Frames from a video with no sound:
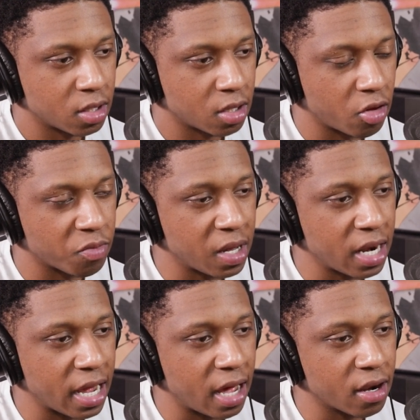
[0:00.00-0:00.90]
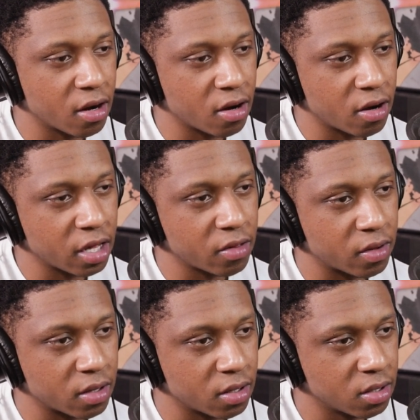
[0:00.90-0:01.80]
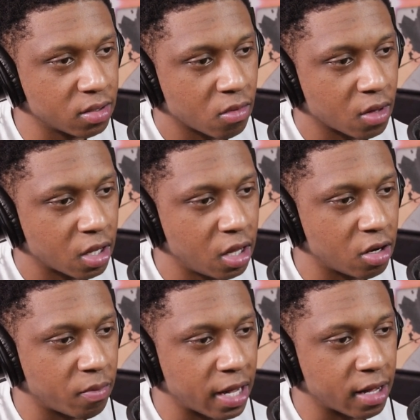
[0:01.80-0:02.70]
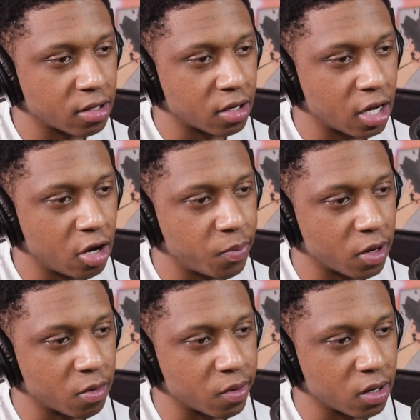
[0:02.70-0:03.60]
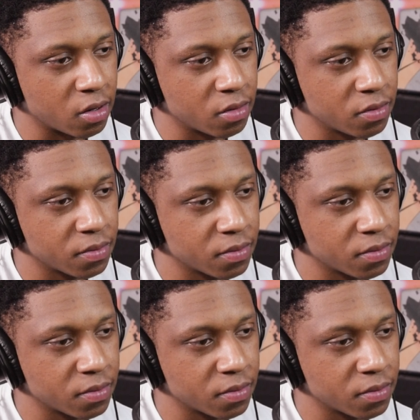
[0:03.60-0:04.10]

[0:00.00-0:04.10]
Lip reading: So it's midnight out of there though. That's what, there ain't nobody out there to help her, bro.